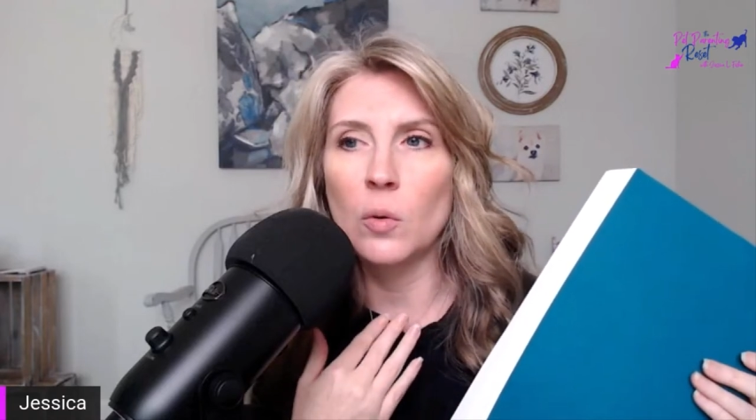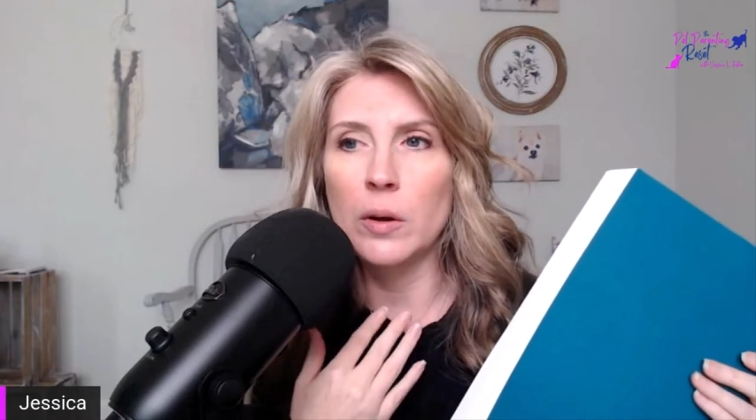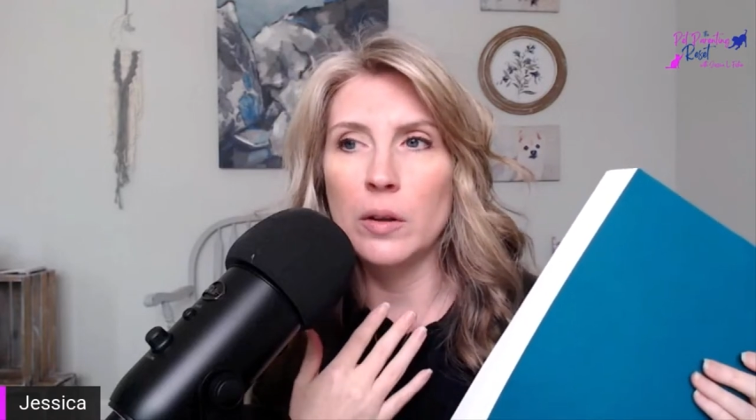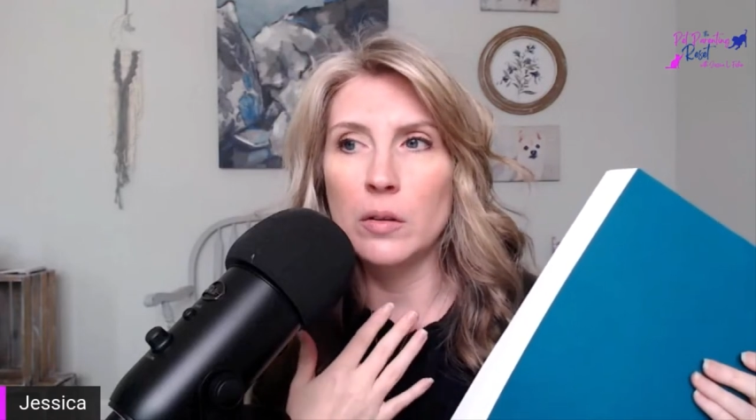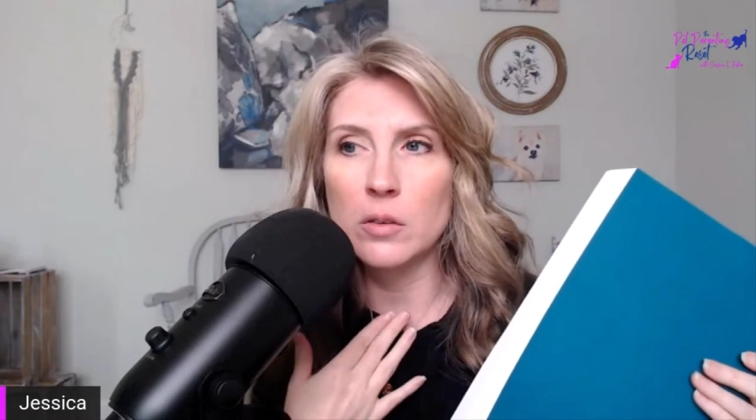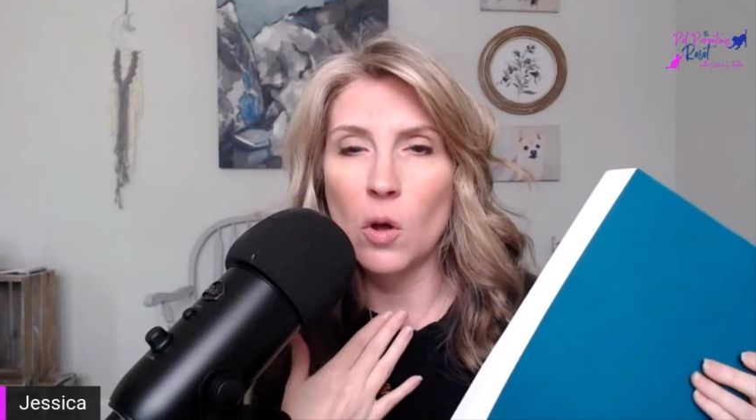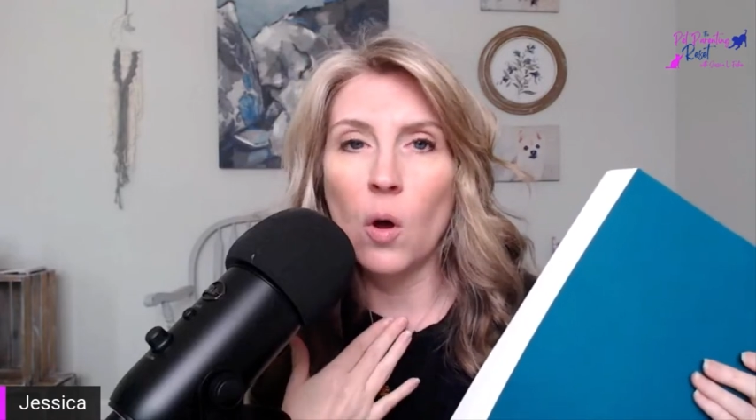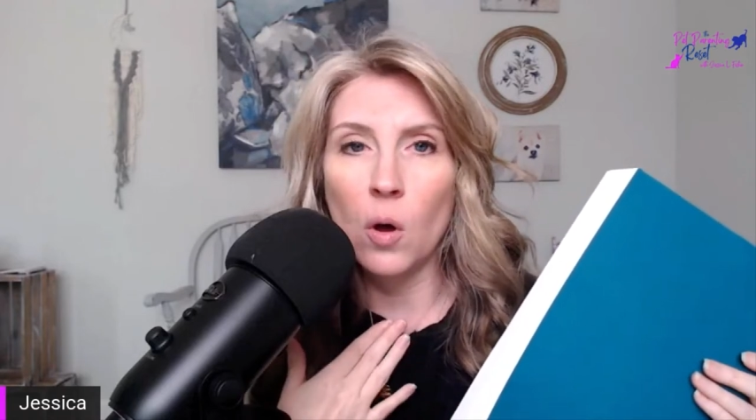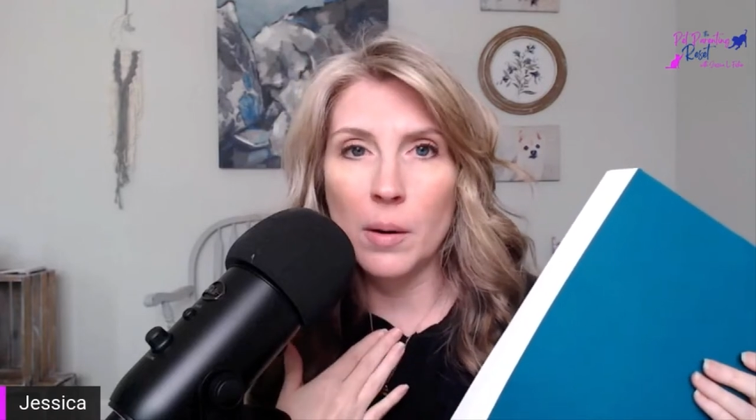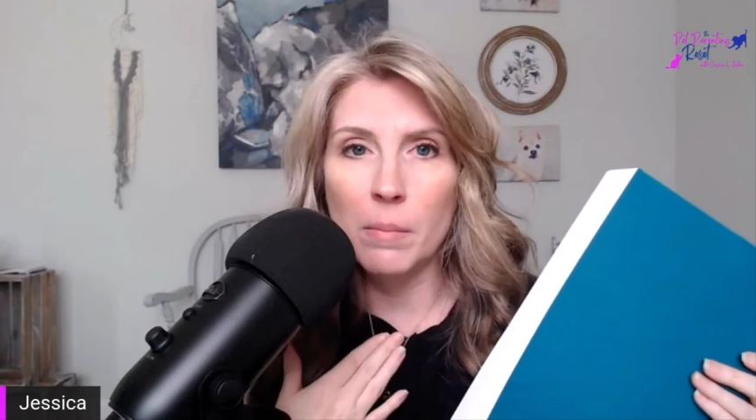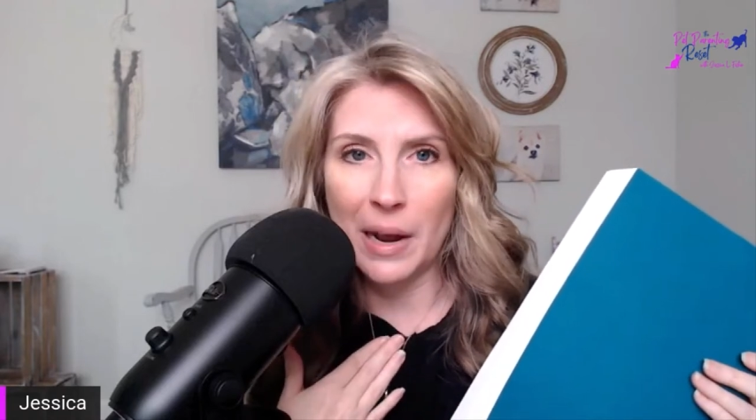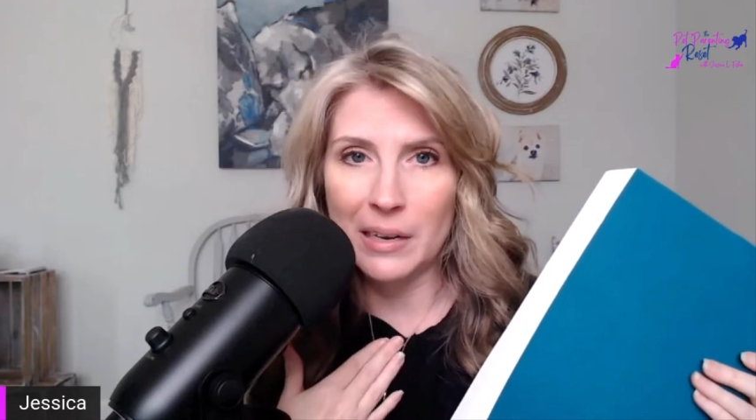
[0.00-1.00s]
oils
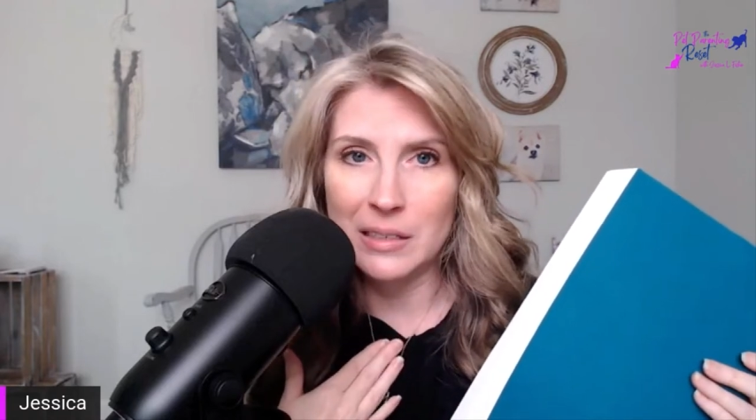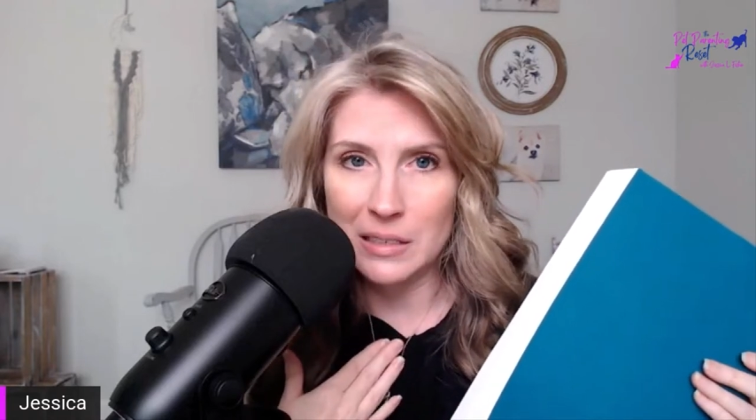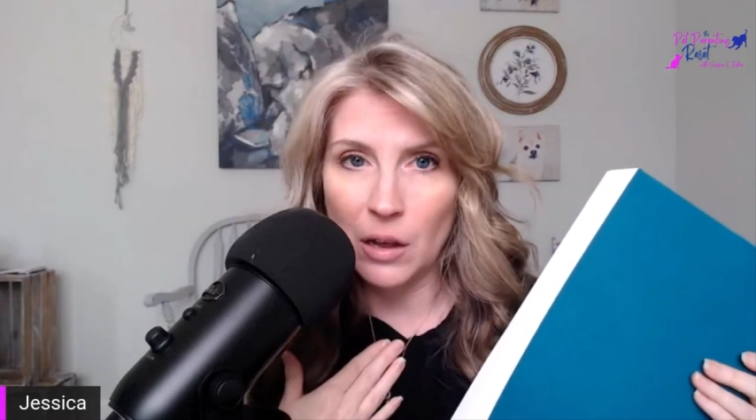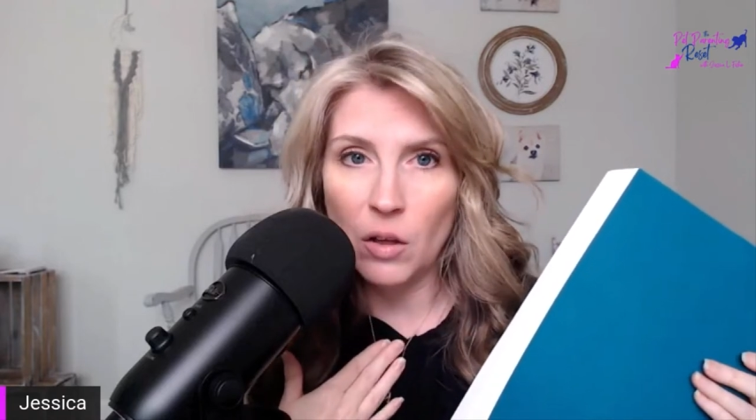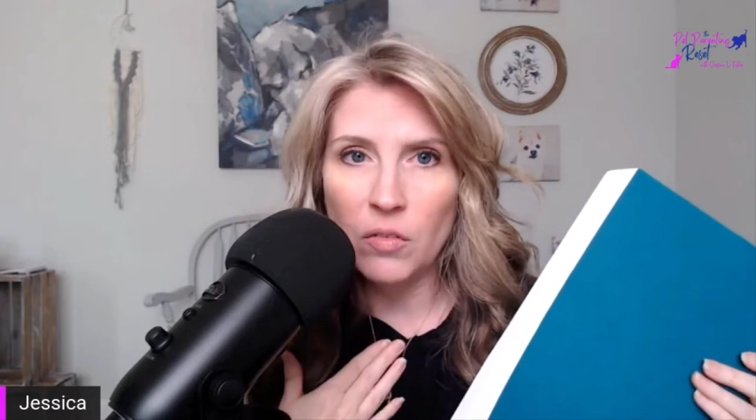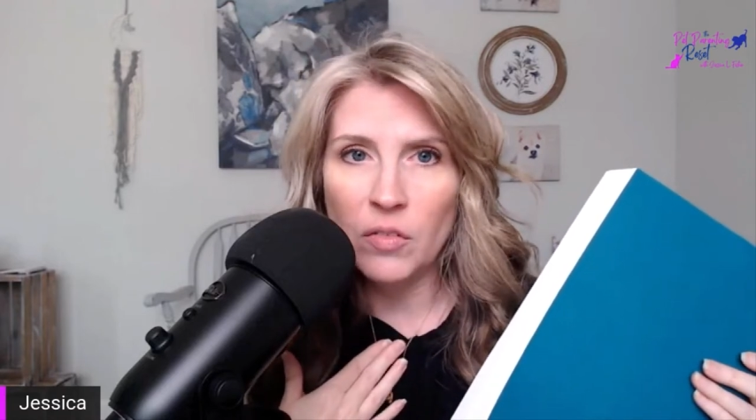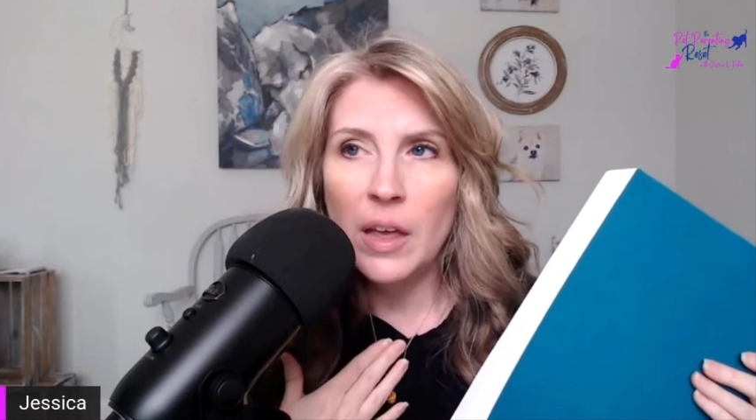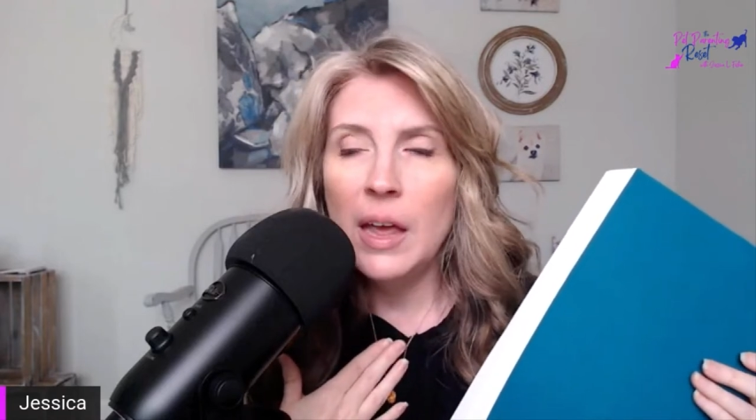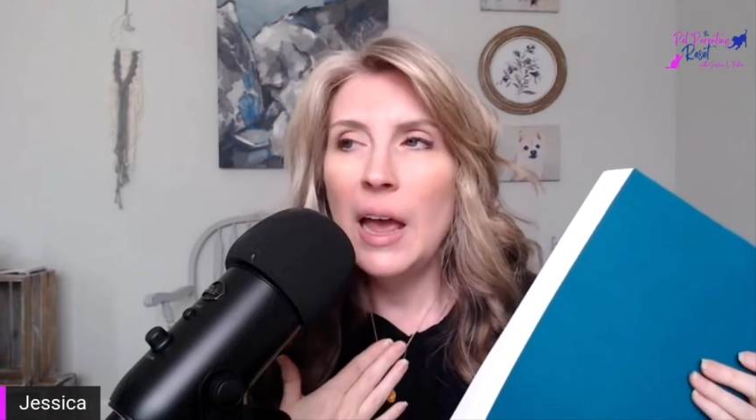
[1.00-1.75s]
on myself,